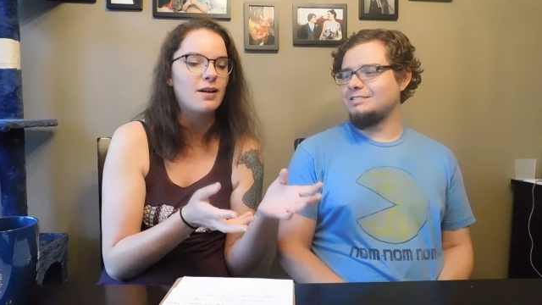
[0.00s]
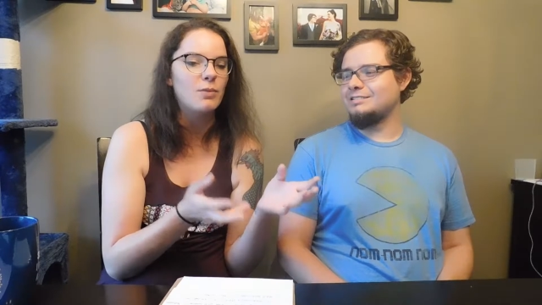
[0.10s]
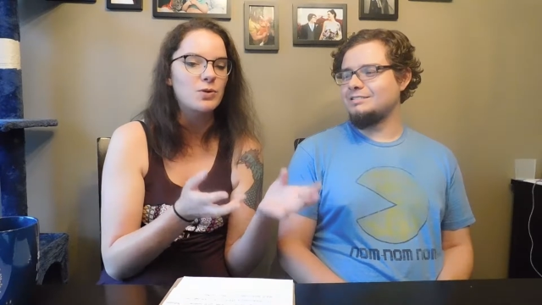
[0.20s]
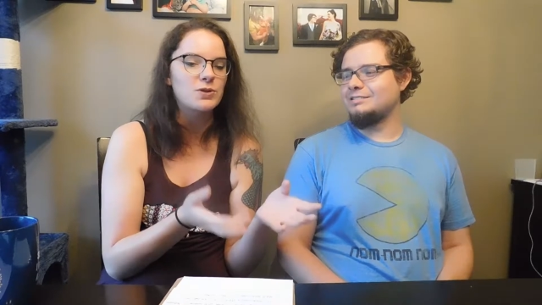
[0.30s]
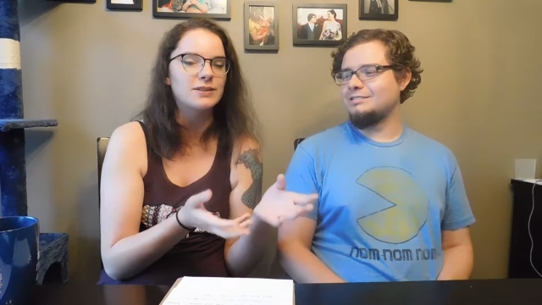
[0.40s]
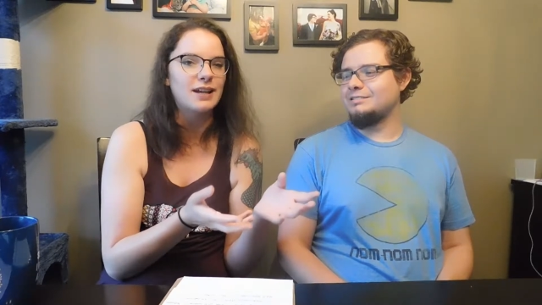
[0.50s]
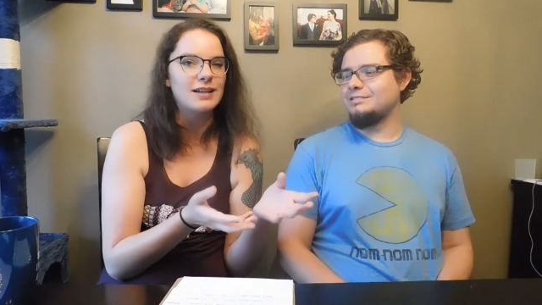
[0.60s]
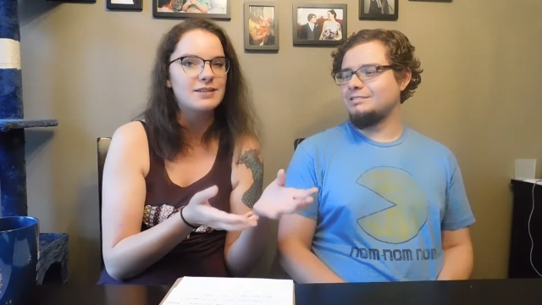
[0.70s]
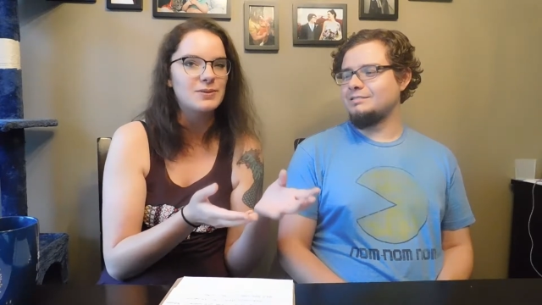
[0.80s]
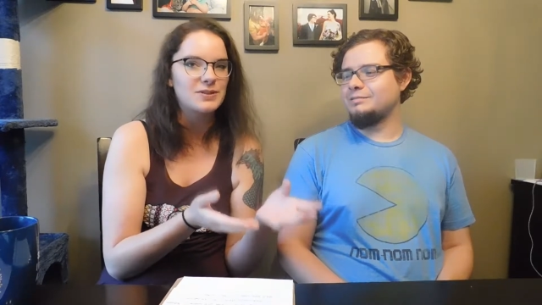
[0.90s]
Speaker 1: emotional
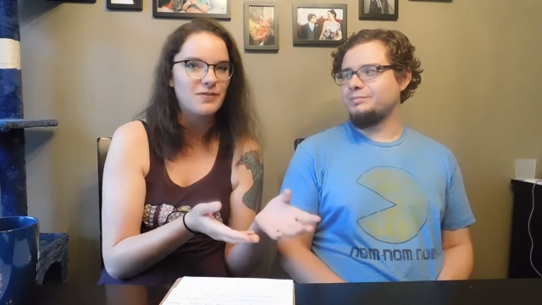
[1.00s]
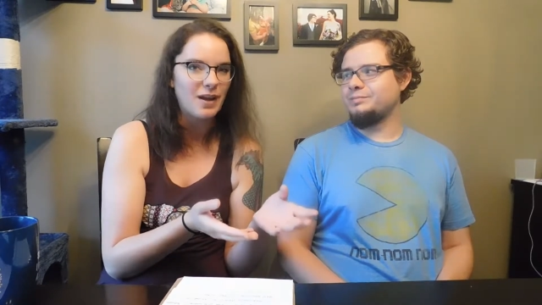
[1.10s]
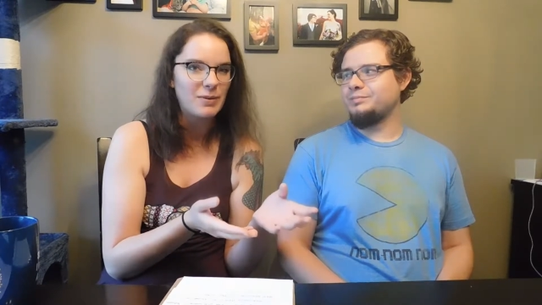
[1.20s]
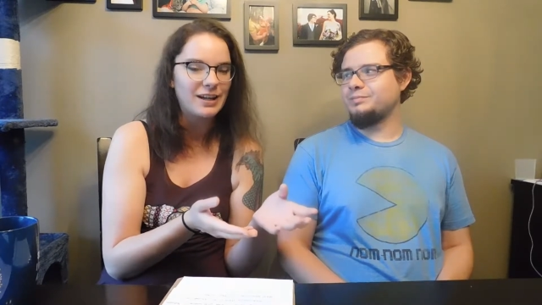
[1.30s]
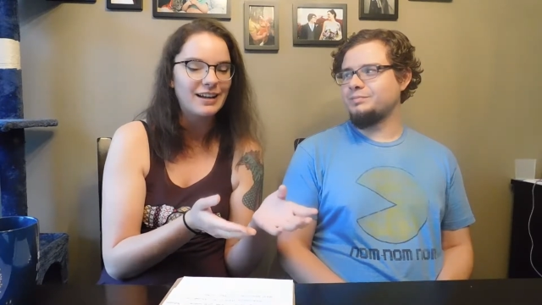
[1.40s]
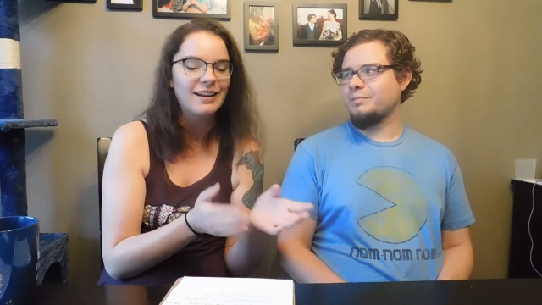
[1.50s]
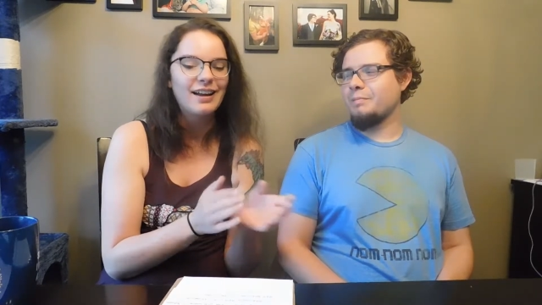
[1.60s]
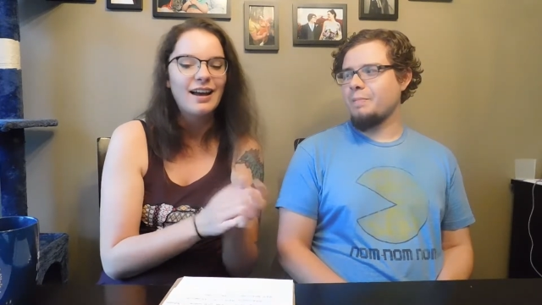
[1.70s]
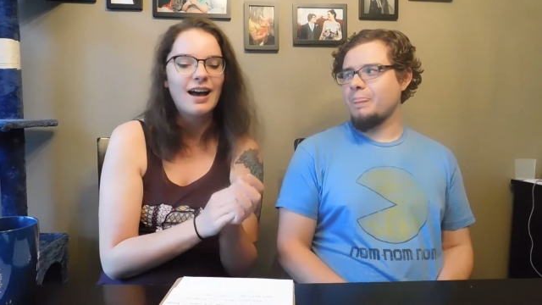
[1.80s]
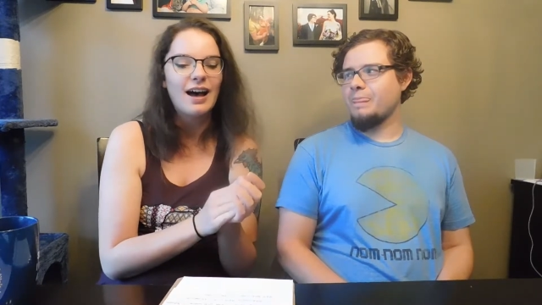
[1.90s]
ties to his family,
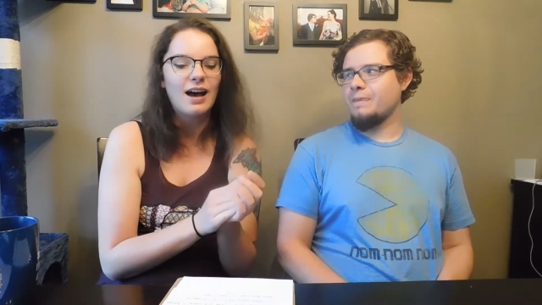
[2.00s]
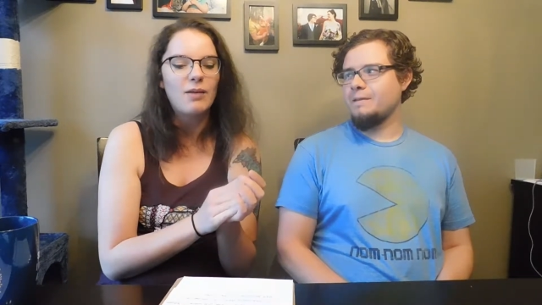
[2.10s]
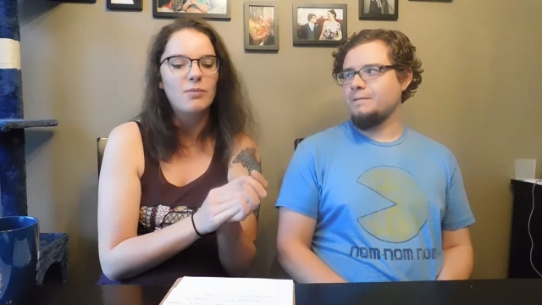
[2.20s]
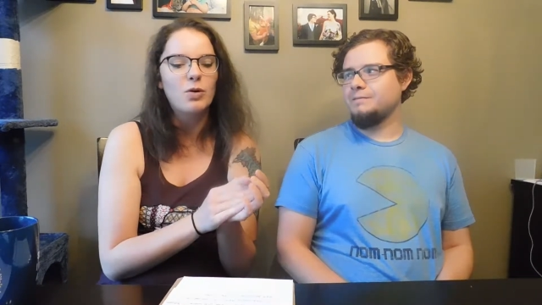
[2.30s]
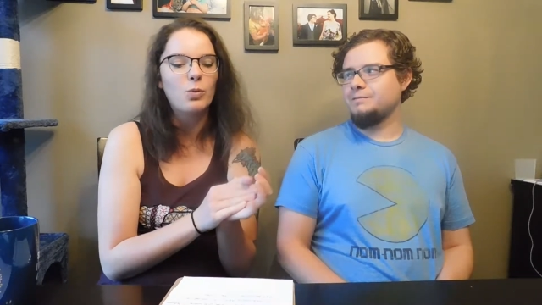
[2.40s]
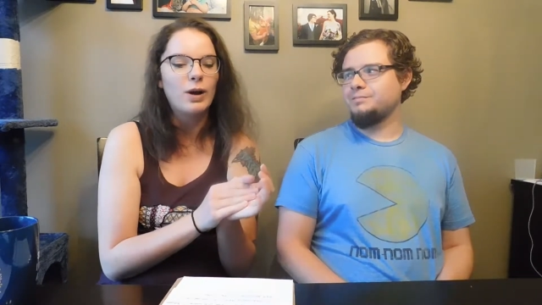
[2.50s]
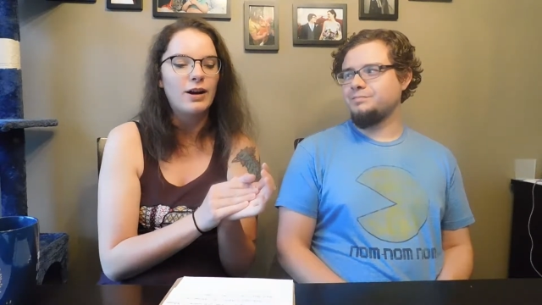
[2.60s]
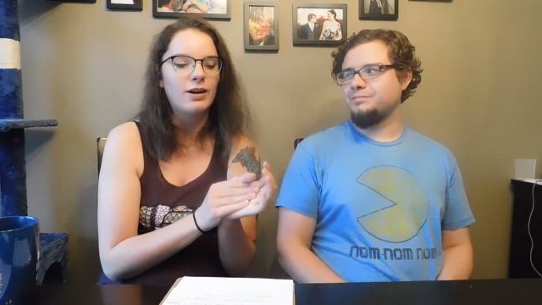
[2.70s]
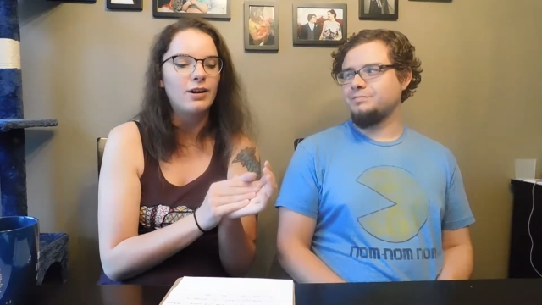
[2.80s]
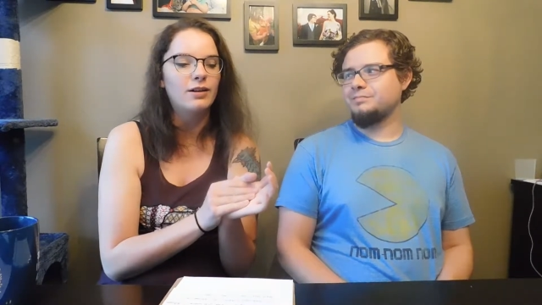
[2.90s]

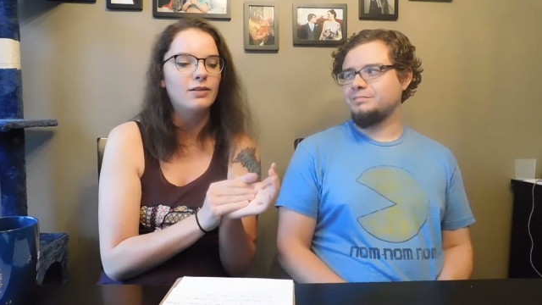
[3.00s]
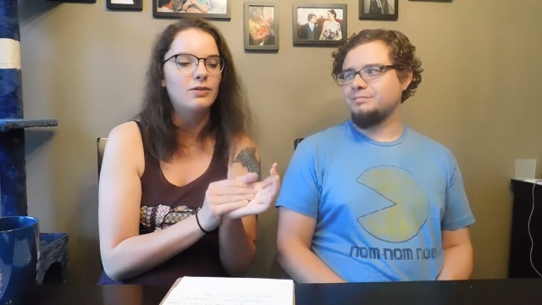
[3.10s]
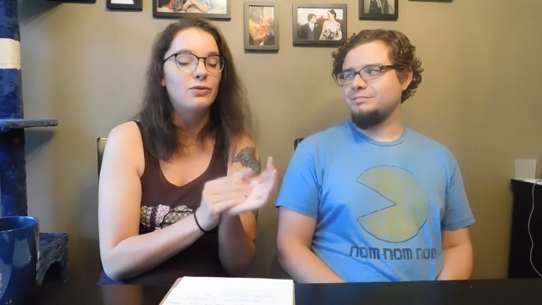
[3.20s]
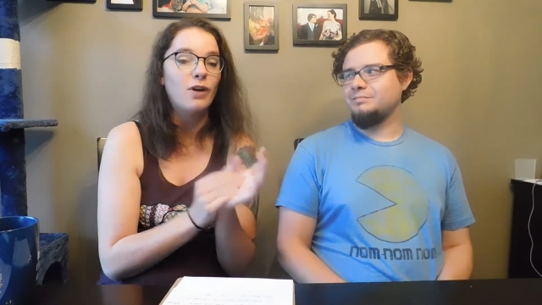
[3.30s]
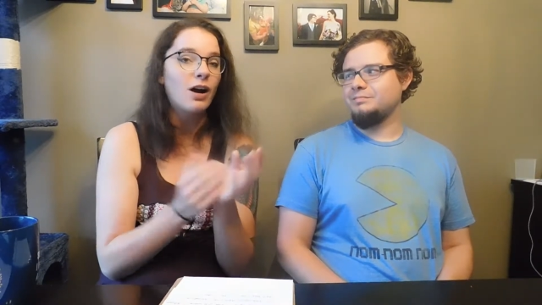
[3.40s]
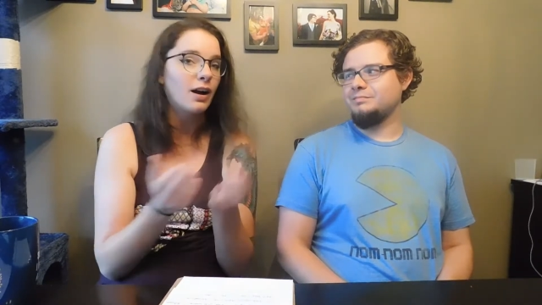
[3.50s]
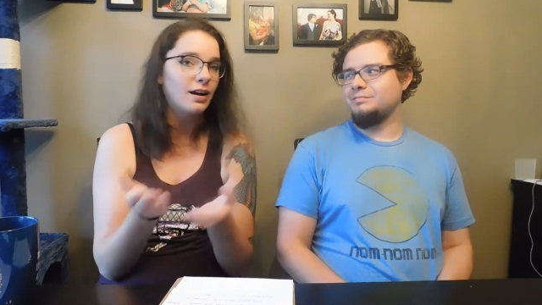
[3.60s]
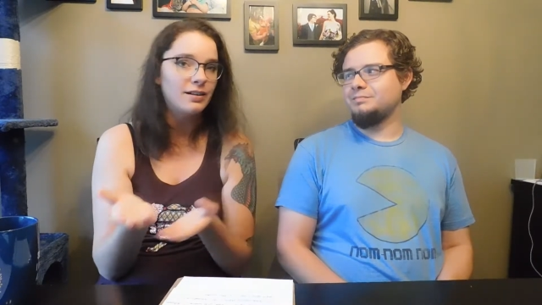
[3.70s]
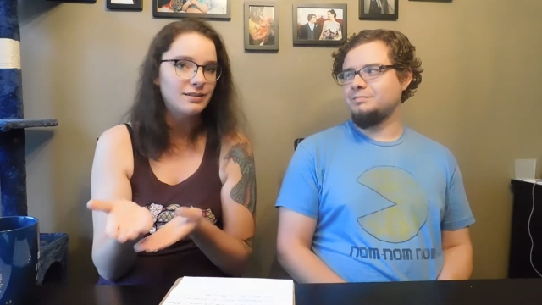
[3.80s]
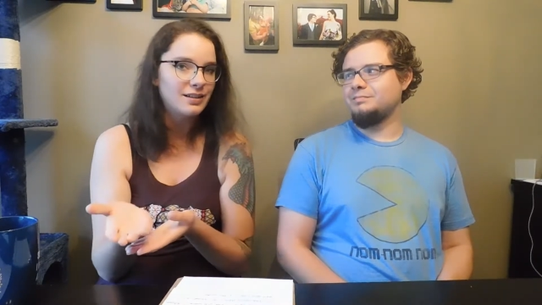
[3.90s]
where
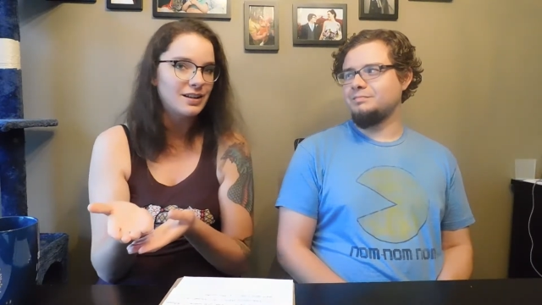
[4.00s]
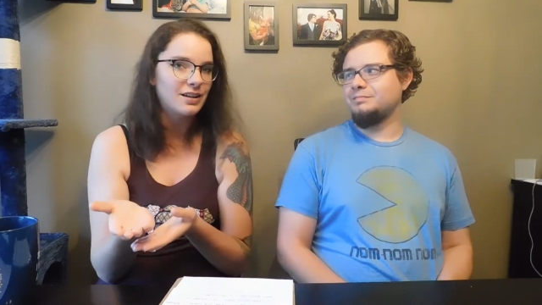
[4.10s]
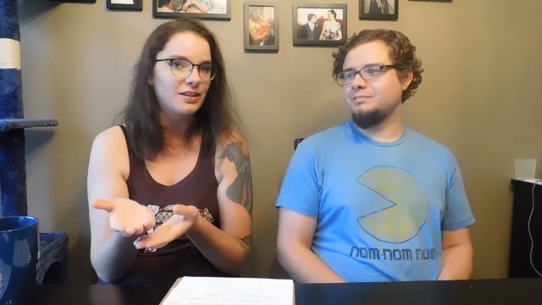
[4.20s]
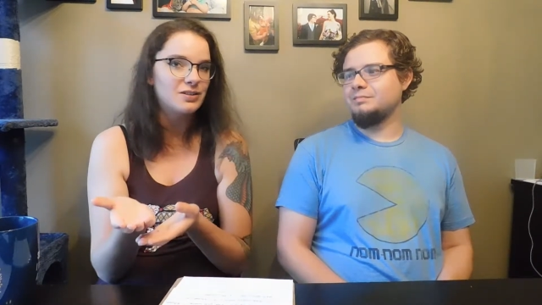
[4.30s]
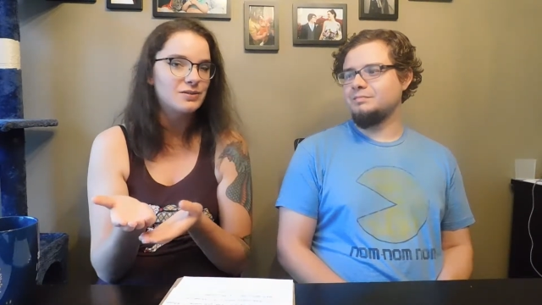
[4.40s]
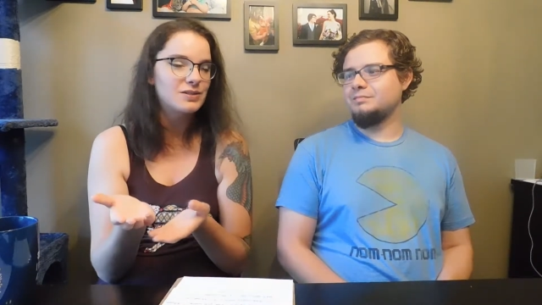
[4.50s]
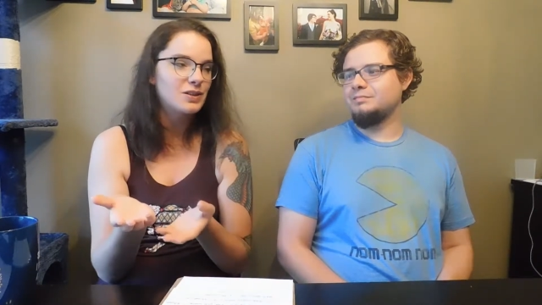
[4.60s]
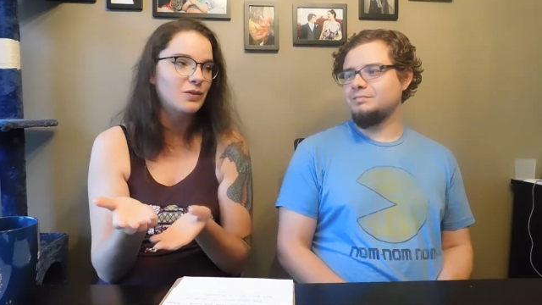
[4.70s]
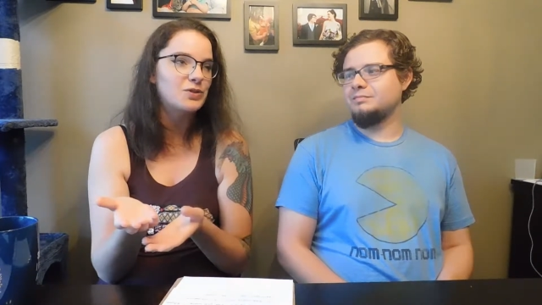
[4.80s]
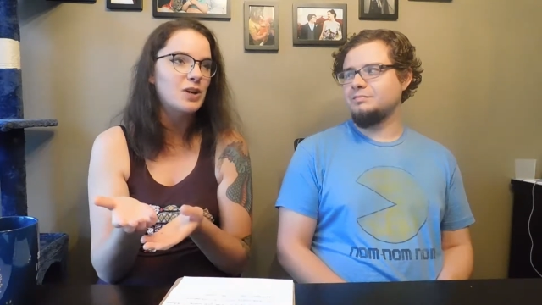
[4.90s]
Vara, the
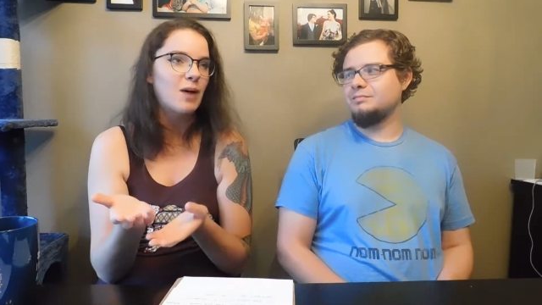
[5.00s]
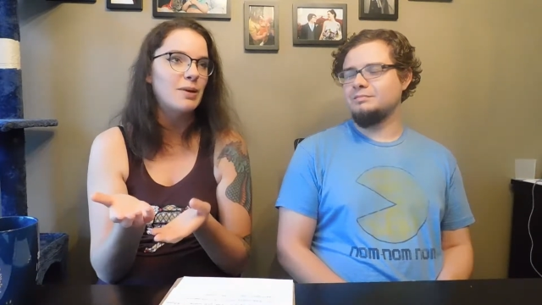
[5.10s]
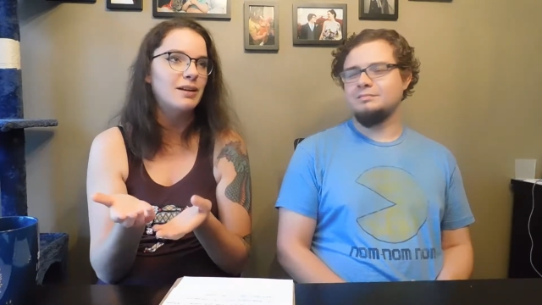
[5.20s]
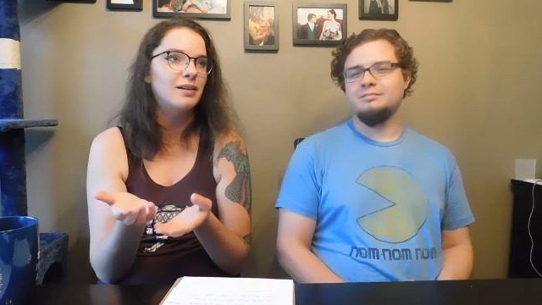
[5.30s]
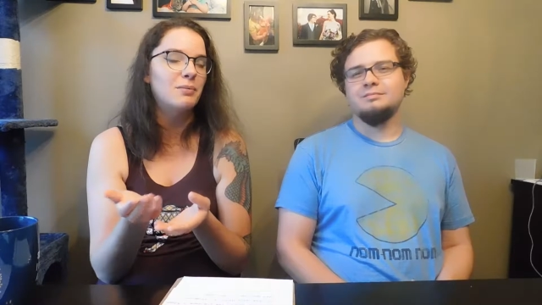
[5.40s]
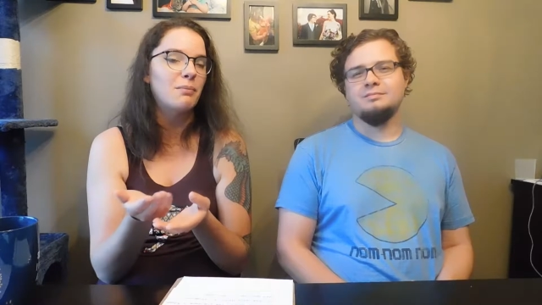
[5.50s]
sylph shaman,